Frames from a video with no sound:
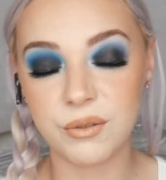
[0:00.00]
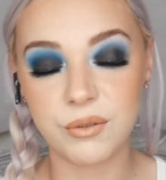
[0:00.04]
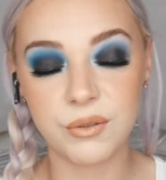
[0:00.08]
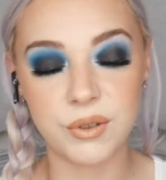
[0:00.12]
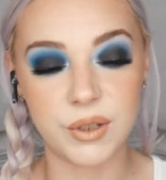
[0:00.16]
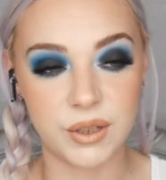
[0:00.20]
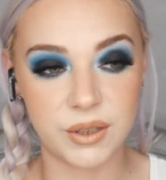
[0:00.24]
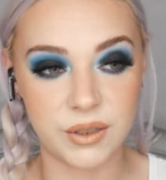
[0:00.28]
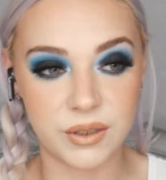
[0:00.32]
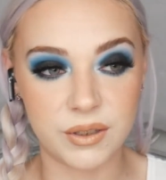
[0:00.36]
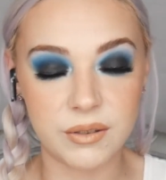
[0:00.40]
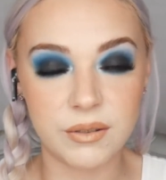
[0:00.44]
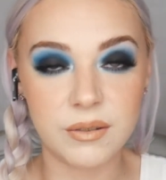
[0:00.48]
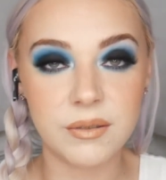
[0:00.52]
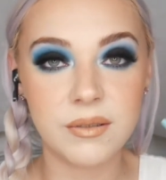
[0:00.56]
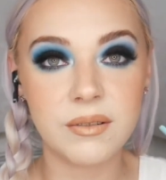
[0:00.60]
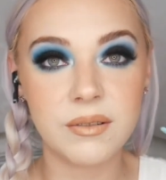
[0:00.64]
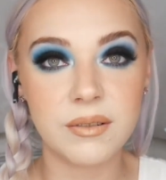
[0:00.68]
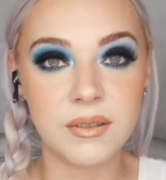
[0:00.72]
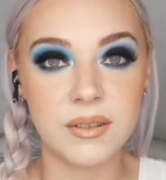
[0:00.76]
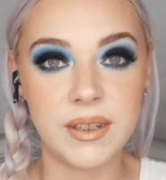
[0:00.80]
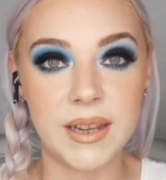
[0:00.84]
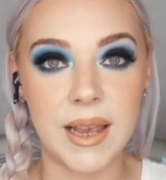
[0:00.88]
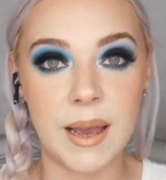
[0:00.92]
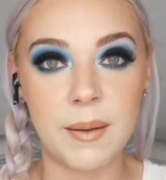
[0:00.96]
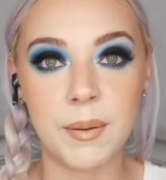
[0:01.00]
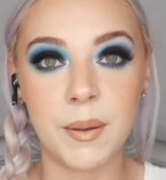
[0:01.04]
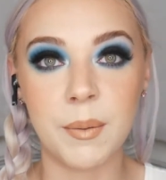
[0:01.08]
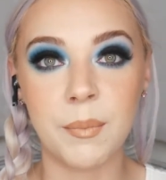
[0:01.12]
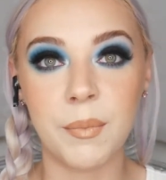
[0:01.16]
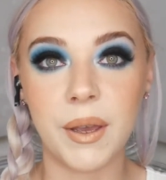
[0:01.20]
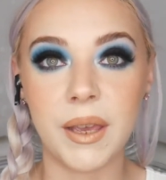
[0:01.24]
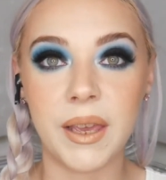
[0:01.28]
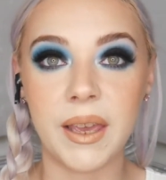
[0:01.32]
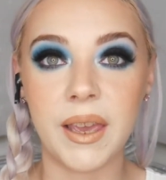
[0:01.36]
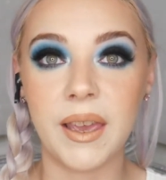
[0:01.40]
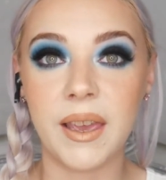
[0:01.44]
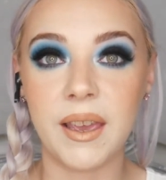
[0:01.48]
just yap in
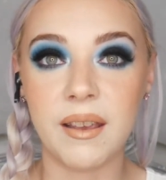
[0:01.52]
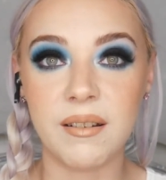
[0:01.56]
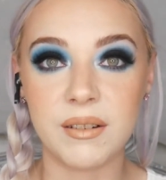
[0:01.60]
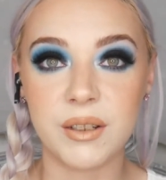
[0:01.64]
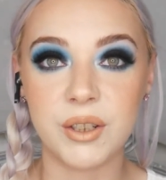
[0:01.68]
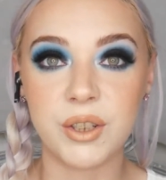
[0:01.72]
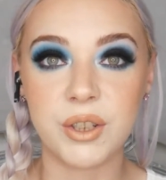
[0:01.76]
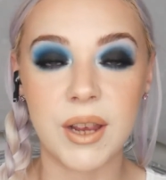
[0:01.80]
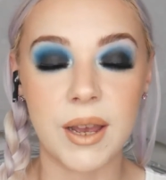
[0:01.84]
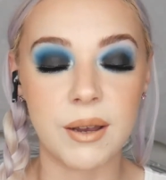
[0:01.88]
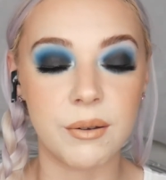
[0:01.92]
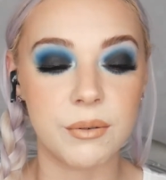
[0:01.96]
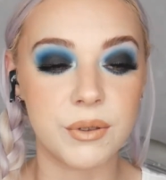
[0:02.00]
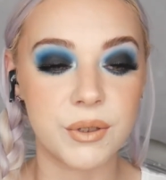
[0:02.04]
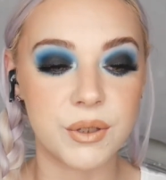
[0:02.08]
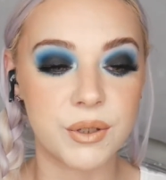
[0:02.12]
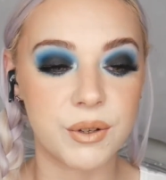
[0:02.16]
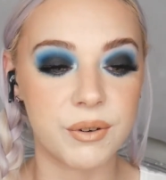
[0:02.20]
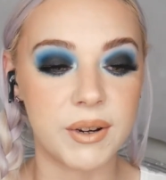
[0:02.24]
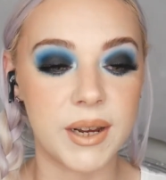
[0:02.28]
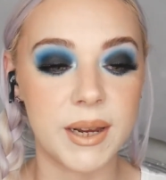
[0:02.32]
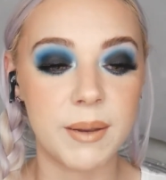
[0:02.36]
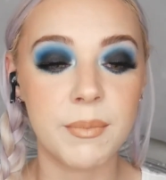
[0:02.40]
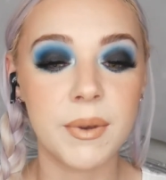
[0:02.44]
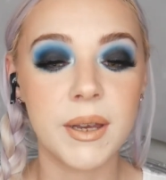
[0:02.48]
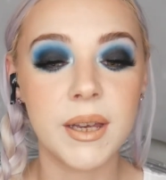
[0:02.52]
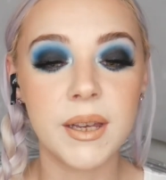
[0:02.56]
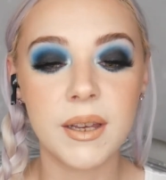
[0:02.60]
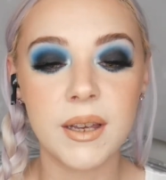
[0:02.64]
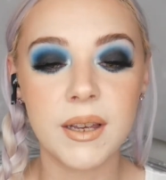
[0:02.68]
my ear and shout and scream.